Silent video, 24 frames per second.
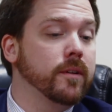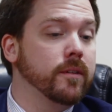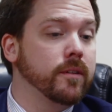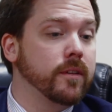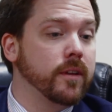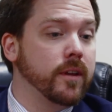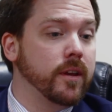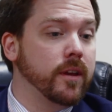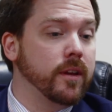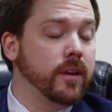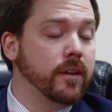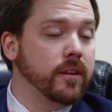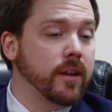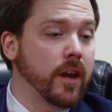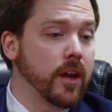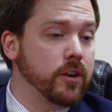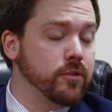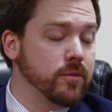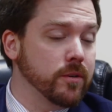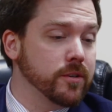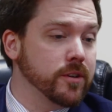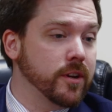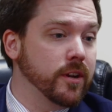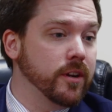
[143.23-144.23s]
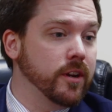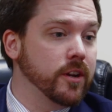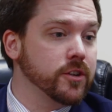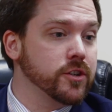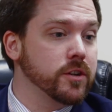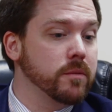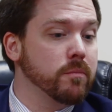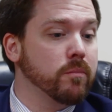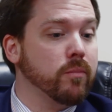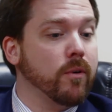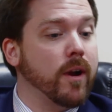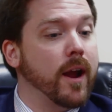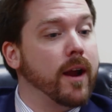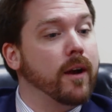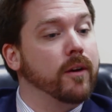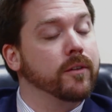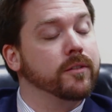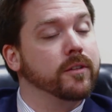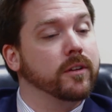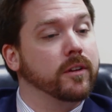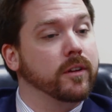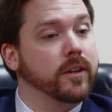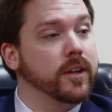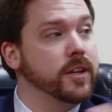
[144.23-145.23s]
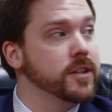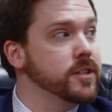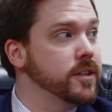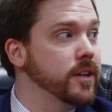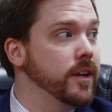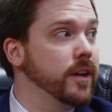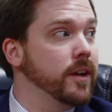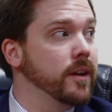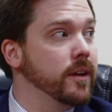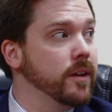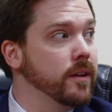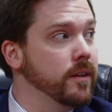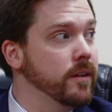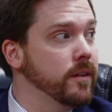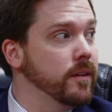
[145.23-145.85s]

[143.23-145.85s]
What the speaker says: the dangerous condition prior to leasing